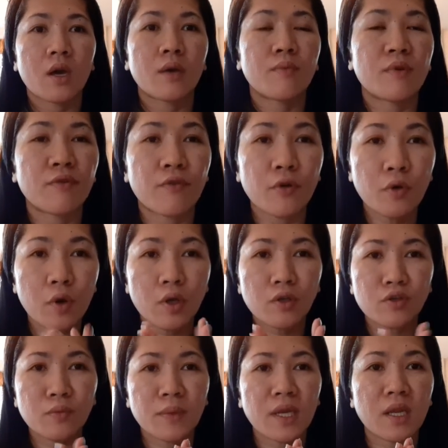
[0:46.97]
Before going
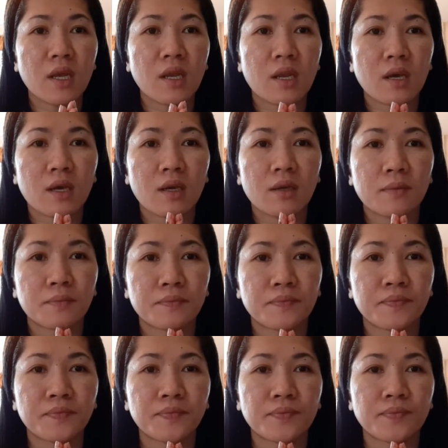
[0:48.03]
to Manila,
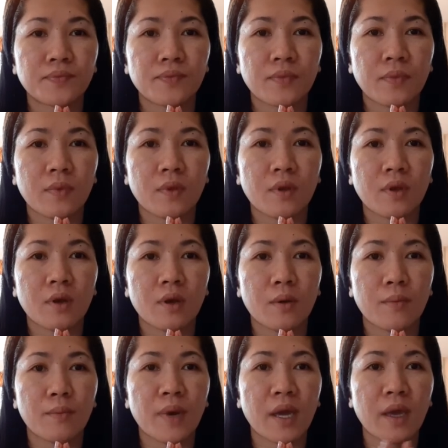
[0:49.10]

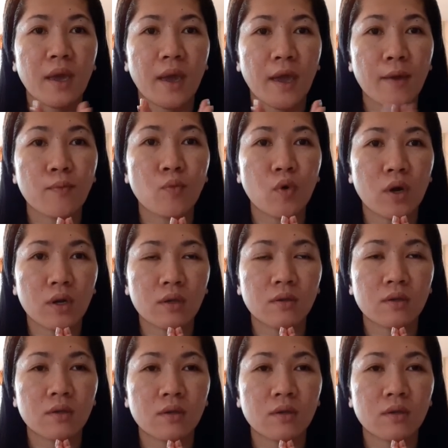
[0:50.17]
my aim was